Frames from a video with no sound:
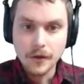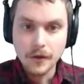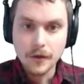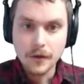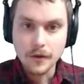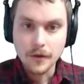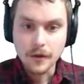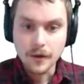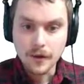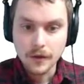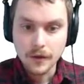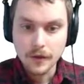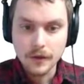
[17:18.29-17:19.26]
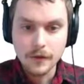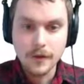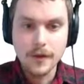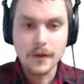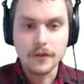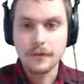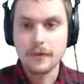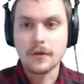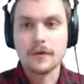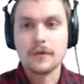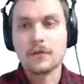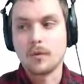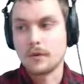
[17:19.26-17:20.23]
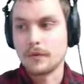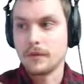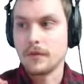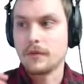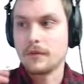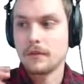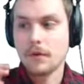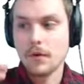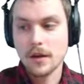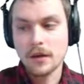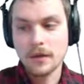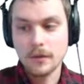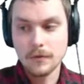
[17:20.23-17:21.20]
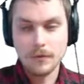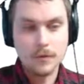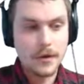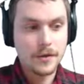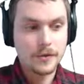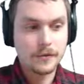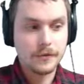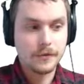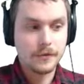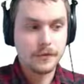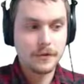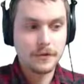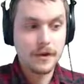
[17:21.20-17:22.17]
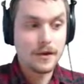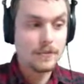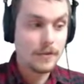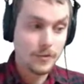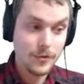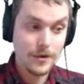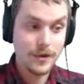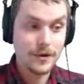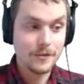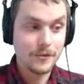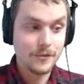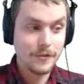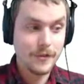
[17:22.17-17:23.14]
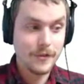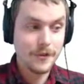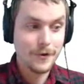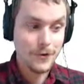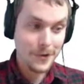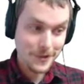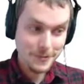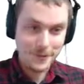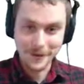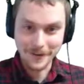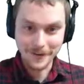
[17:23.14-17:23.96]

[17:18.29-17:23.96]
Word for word: Okay. Yes. Okay, sweet. So this is the great news about a lot of APIs is that they're documented.